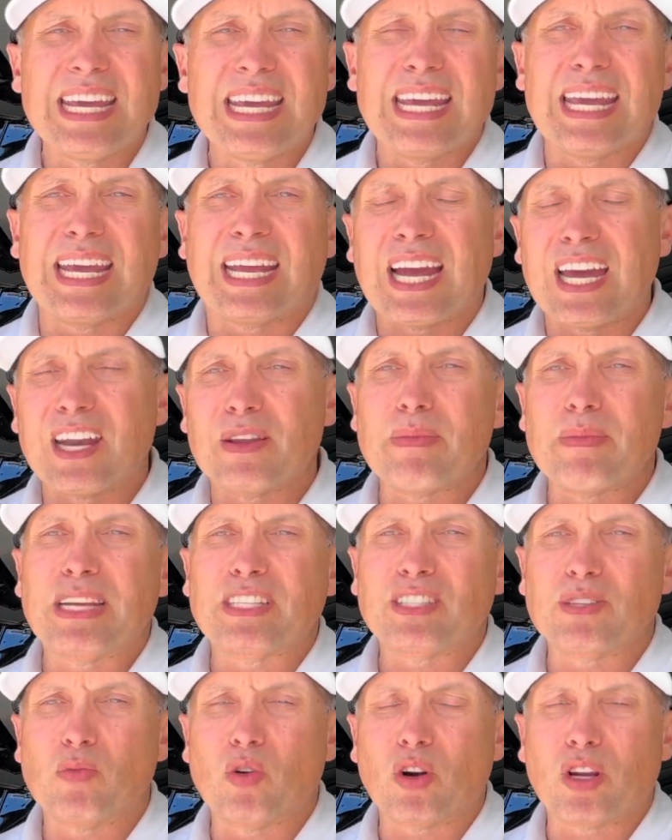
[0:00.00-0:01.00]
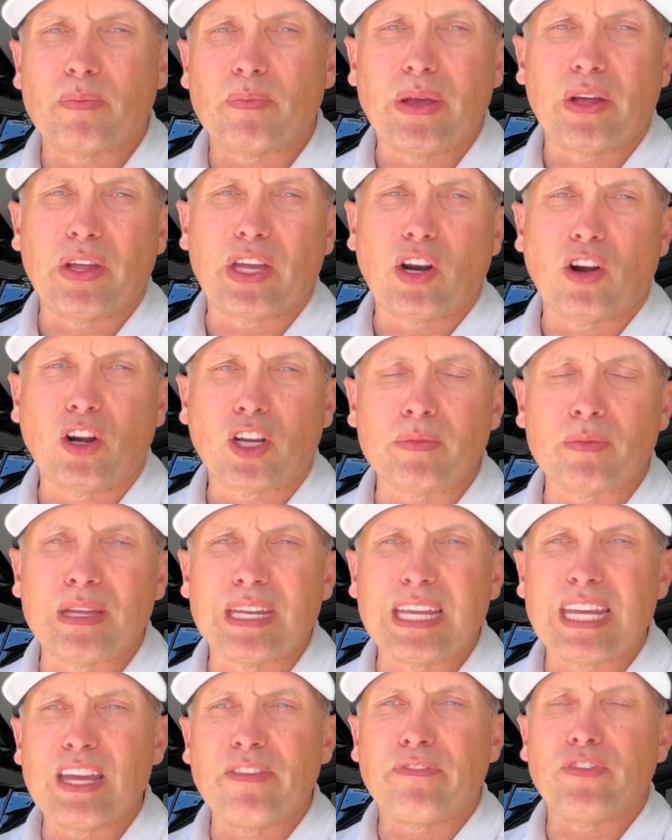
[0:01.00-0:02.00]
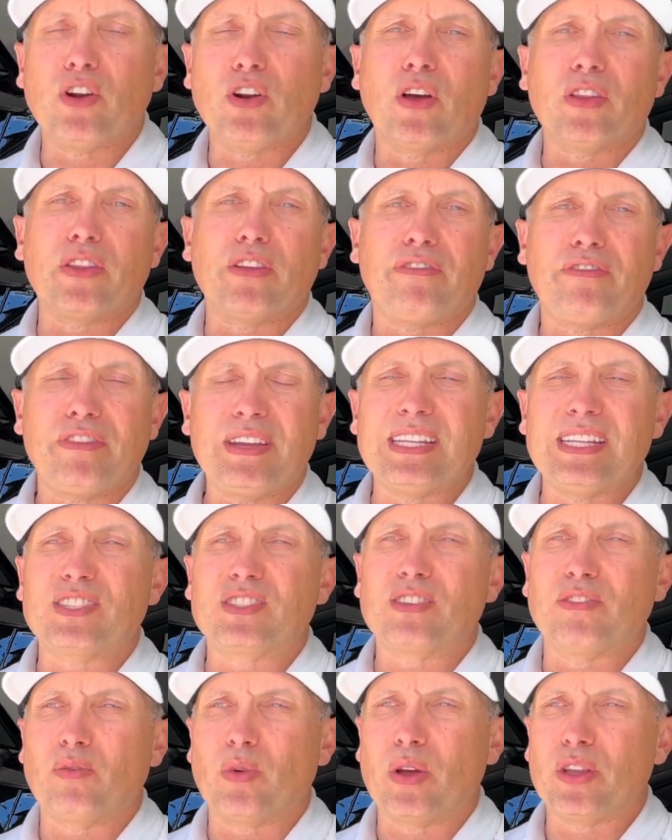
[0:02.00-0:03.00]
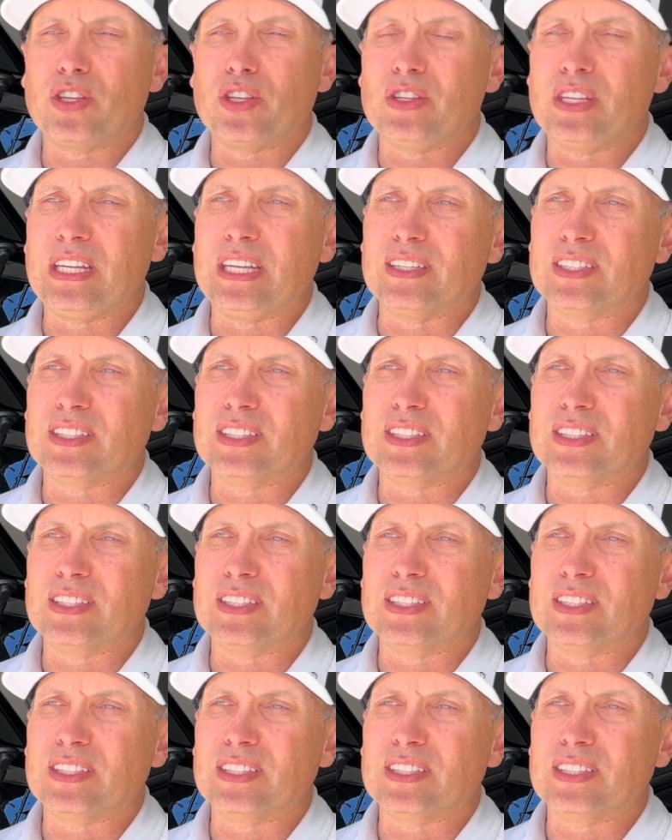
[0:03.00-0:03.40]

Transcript: it kind of makes a more compelling argument if you're on the fence of whether you need it.